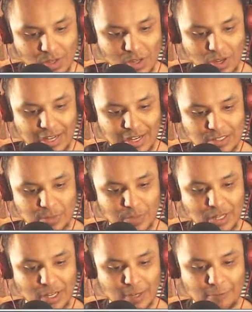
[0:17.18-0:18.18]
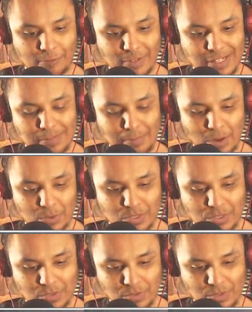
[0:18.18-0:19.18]
Okay, so we could go to Freeze
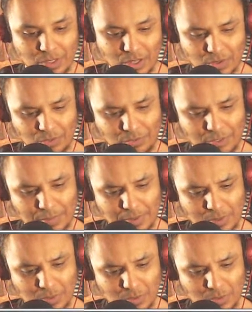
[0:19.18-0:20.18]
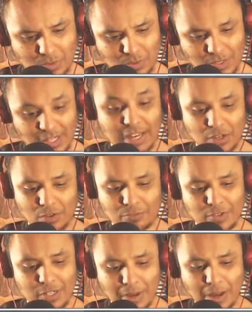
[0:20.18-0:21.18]
Mountain. No, not Freeze Mountain. Yeah, no,
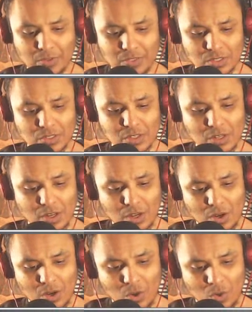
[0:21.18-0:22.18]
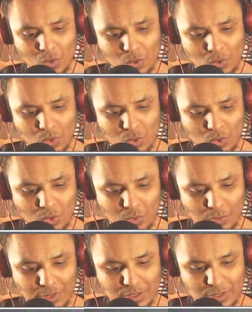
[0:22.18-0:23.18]
Freeze Mountain. Or
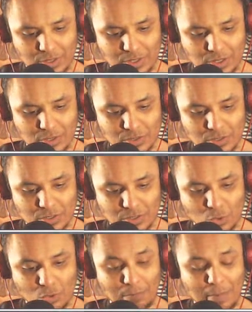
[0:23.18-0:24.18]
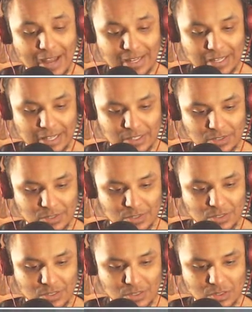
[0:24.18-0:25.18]
we could go to North
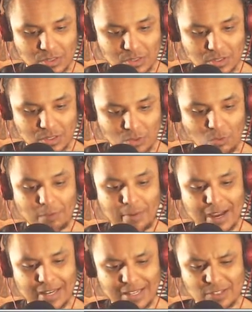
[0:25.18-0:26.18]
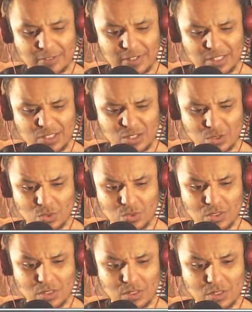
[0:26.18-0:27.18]
Badlands. North Badlands, I think, is
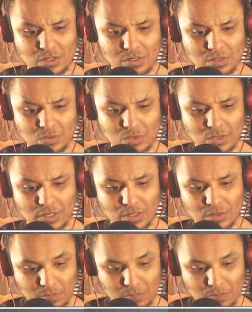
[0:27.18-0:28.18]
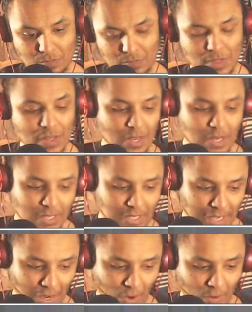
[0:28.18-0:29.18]
closer, right?
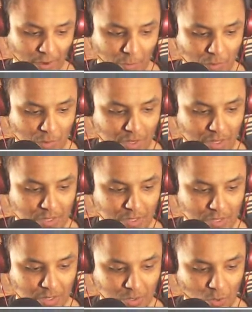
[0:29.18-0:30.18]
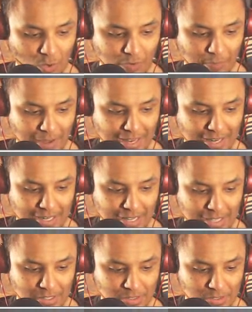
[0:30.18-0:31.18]
Yeah, alright, we'll go to North
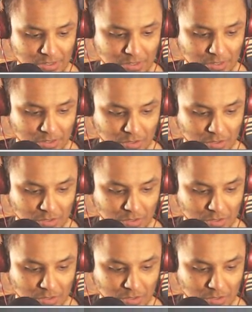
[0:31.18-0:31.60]
Badlands.